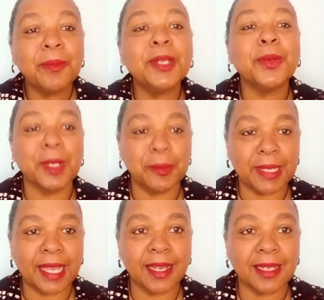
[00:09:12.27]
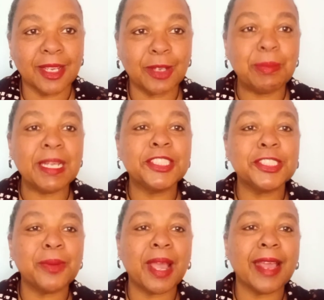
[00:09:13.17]
we do what we can. God
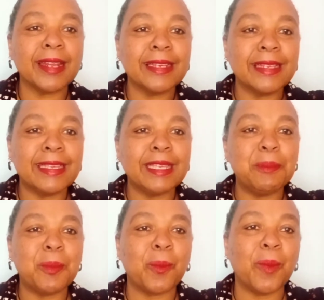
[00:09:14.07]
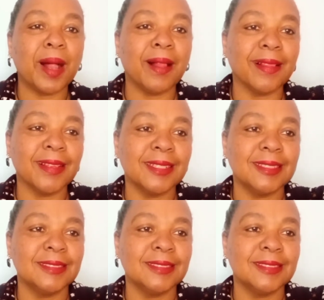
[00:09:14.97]
bless you and keep well.